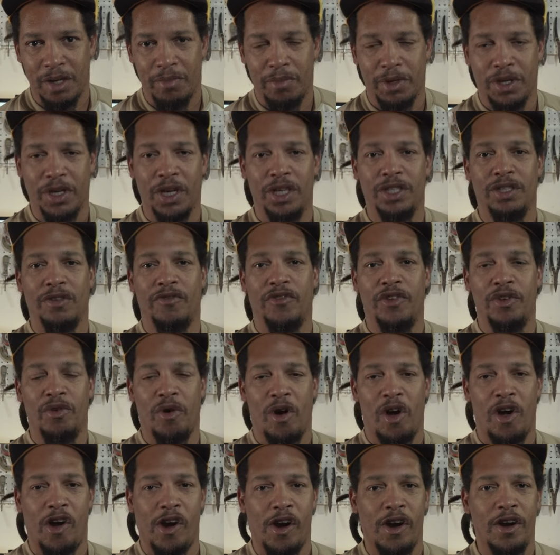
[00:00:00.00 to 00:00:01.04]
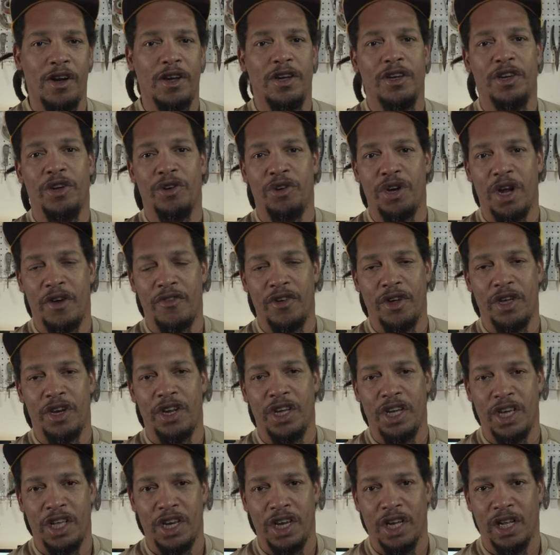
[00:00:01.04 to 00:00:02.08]
because if you are, you're never
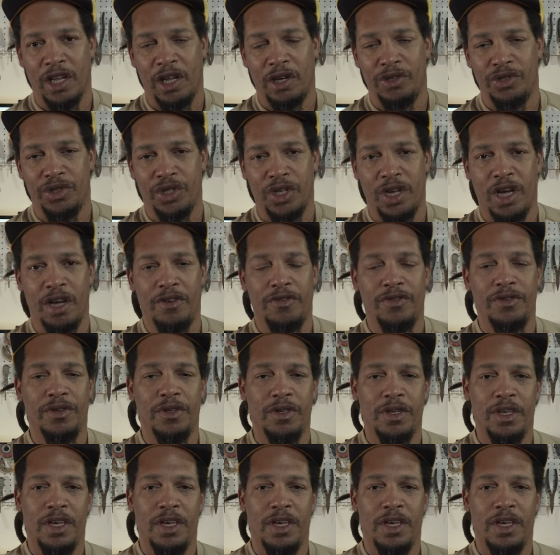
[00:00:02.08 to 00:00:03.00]
gonna get it close enough.